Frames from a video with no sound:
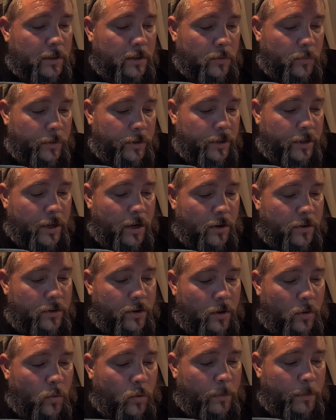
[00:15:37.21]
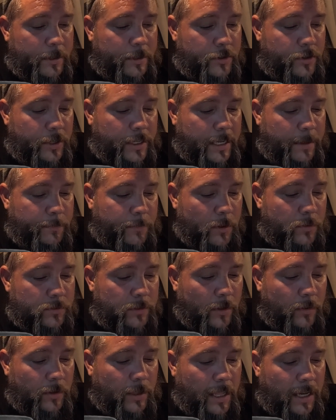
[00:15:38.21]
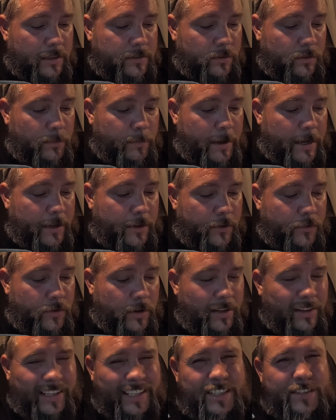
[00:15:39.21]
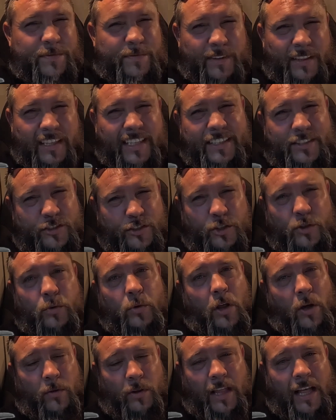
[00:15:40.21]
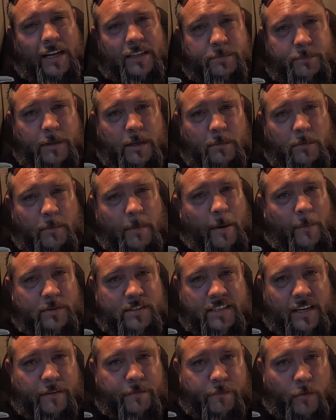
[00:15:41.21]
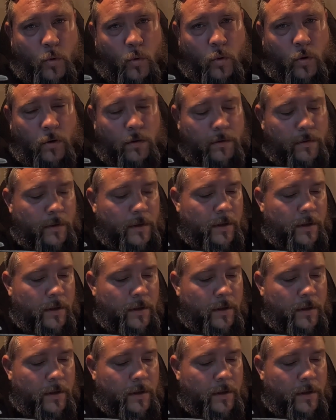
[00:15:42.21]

When you go, you're going to want to make sure to keep those load locks on the back of your trailer. At least 2 load locks minimum. I would say 4.